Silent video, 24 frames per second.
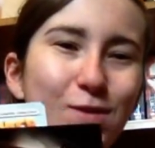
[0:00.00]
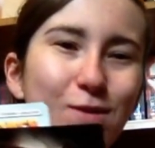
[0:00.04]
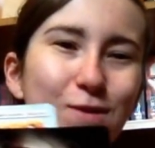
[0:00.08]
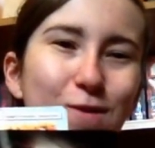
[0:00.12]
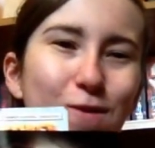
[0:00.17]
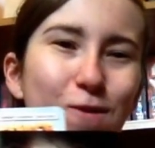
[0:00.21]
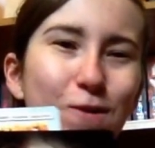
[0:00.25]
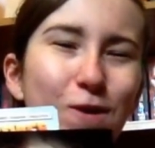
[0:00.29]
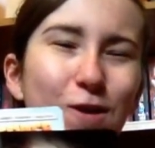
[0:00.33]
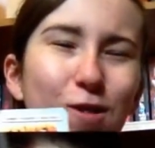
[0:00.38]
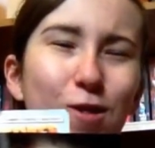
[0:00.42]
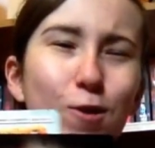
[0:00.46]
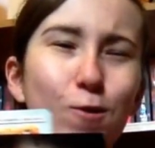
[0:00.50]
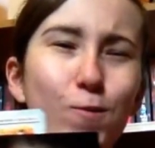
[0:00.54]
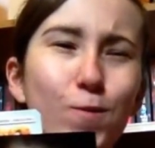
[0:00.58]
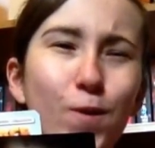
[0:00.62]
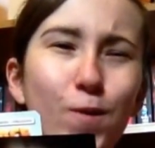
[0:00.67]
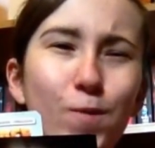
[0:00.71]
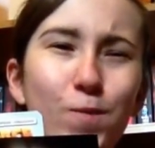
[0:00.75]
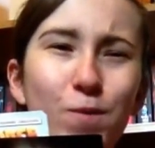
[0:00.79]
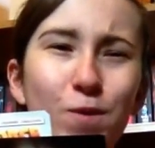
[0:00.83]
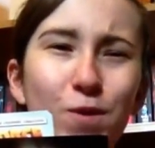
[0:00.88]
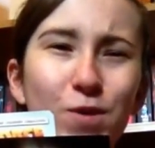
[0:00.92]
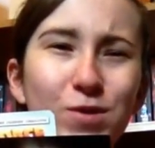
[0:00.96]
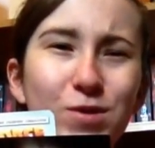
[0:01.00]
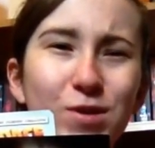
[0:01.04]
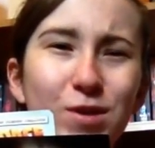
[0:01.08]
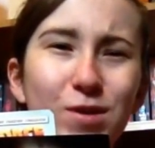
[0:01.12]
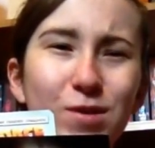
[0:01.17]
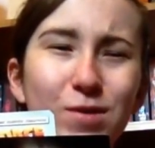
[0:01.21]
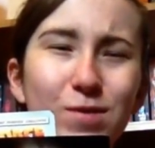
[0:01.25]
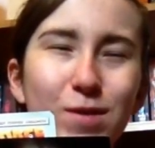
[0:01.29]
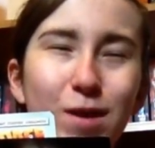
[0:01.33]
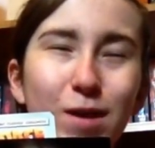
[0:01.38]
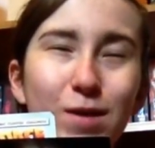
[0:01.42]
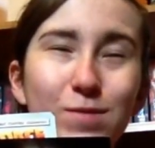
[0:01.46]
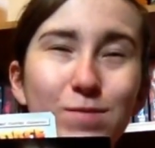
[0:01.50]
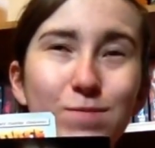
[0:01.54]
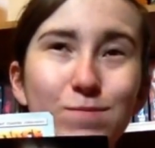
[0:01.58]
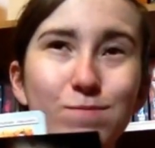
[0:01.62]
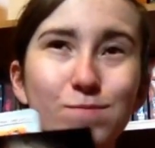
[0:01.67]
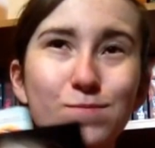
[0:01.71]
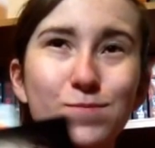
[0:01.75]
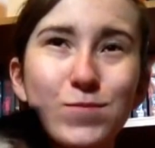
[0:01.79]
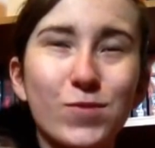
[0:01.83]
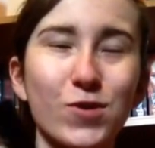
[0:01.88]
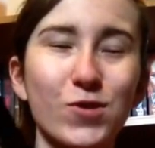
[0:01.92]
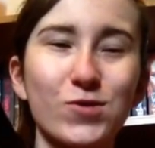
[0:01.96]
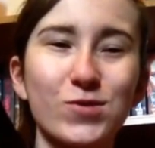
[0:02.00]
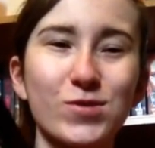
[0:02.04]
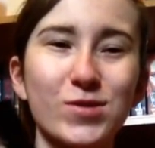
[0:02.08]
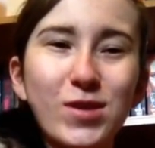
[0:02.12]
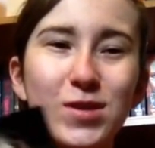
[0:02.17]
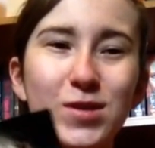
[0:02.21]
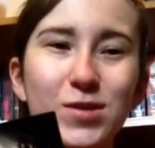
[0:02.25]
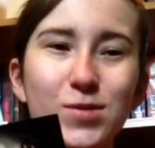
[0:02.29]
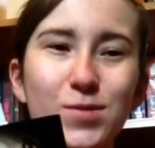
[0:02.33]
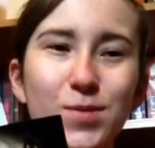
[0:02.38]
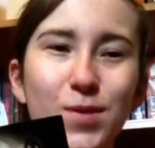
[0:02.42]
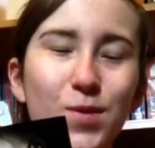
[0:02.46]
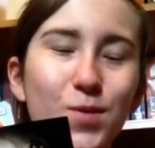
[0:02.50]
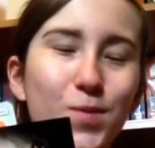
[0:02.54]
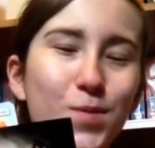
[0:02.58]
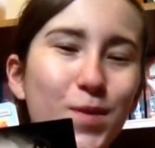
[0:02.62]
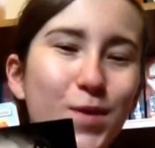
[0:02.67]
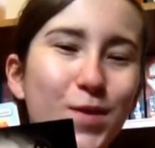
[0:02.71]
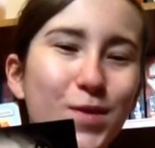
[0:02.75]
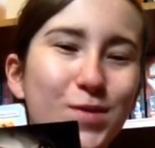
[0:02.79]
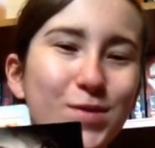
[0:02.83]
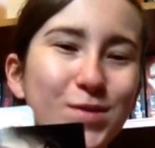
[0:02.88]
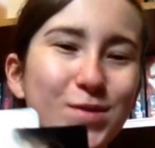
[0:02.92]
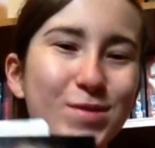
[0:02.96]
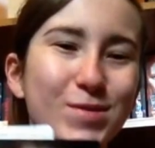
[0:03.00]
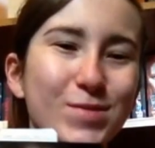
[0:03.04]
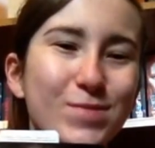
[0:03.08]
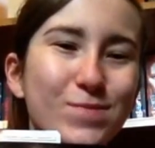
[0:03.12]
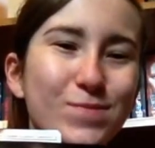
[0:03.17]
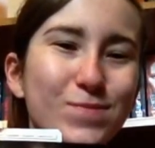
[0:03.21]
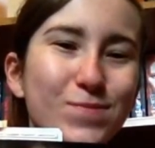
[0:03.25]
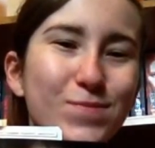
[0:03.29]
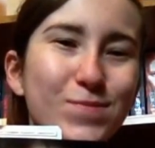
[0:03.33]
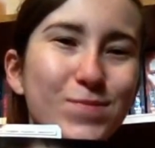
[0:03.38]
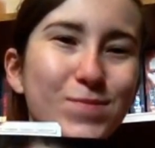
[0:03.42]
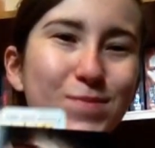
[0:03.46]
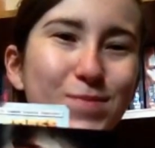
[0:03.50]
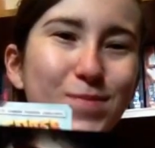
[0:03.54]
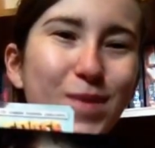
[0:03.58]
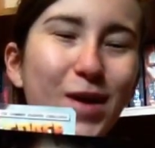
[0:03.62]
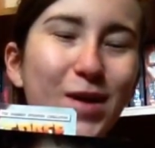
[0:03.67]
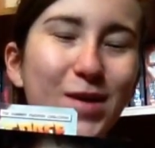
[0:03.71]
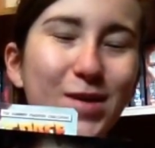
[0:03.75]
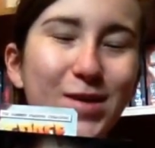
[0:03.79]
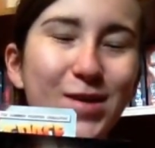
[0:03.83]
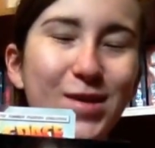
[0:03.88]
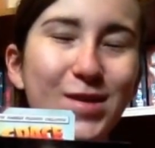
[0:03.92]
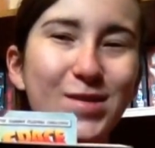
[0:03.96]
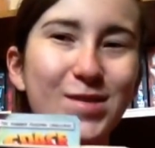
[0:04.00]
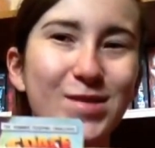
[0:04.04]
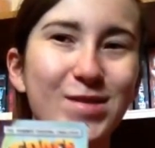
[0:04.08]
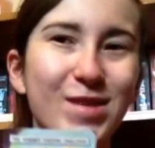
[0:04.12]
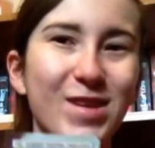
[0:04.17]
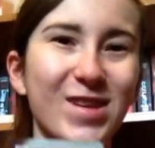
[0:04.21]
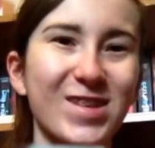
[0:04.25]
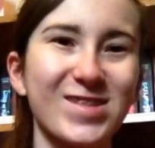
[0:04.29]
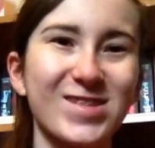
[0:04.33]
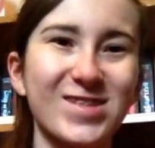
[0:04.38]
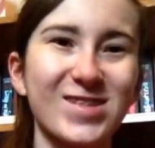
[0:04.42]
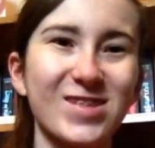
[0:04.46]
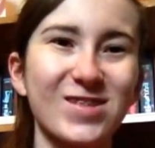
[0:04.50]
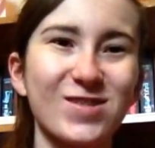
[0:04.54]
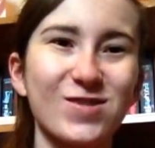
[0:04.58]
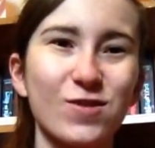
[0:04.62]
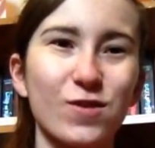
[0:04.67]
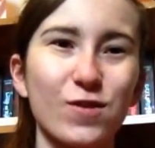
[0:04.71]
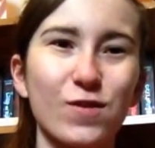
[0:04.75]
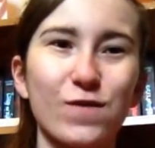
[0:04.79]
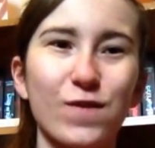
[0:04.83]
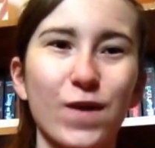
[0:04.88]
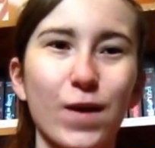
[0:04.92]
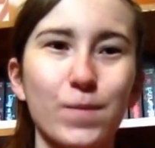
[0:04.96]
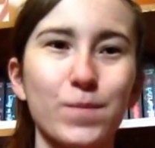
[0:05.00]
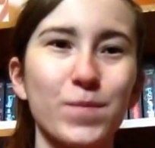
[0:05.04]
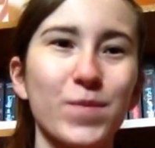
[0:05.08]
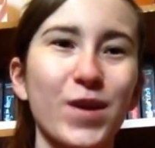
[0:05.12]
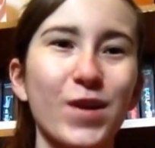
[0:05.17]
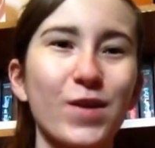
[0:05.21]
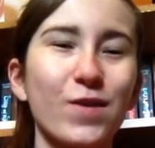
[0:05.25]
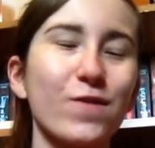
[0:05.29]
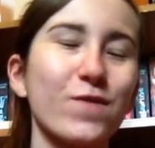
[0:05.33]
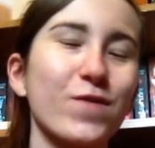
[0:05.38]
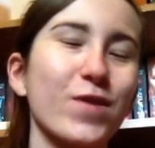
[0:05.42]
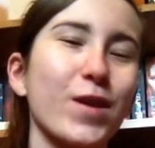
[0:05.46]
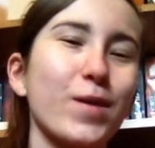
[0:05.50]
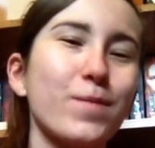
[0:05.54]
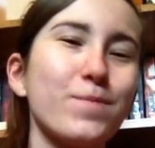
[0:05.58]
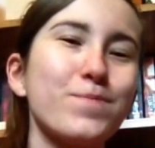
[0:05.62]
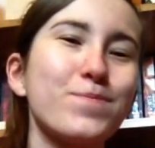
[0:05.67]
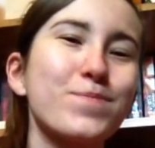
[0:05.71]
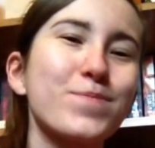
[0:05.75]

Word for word: Oh, a lot of them books I could say as well because Piatkus is the sort of imprint of them.